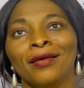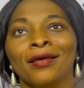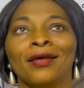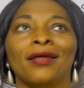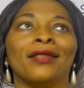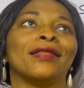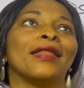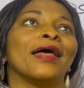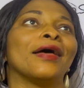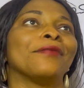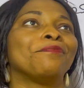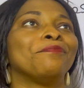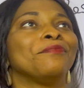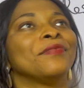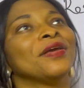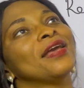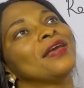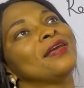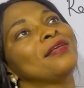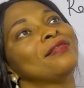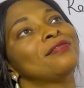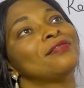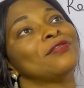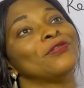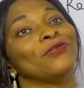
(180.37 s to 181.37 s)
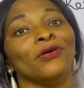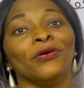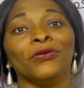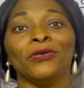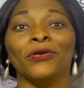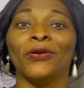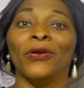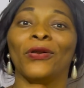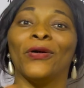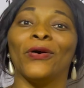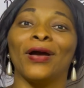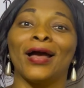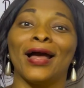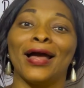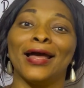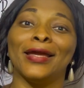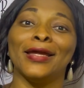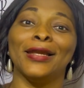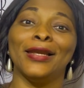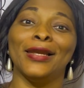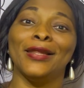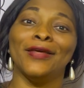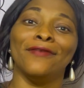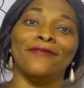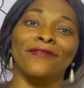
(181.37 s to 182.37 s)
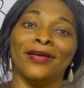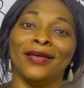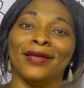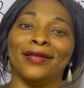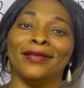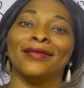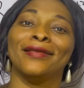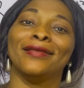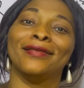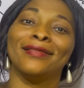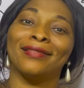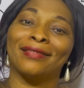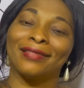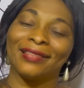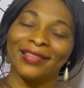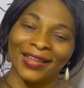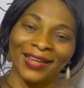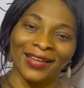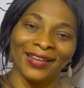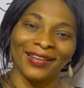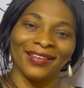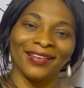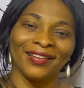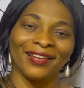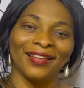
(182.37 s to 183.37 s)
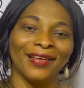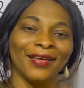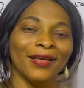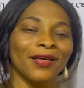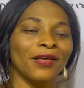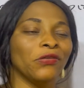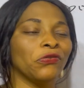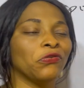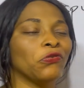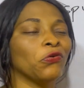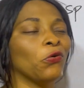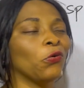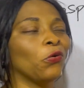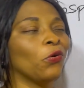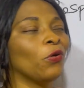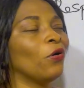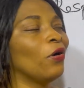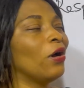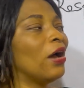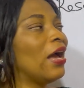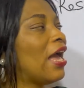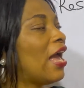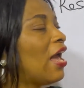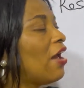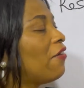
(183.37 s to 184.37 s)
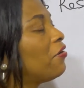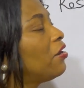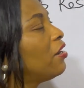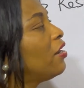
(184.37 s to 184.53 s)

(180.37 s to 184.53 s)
that means you're no longer a living thing. So every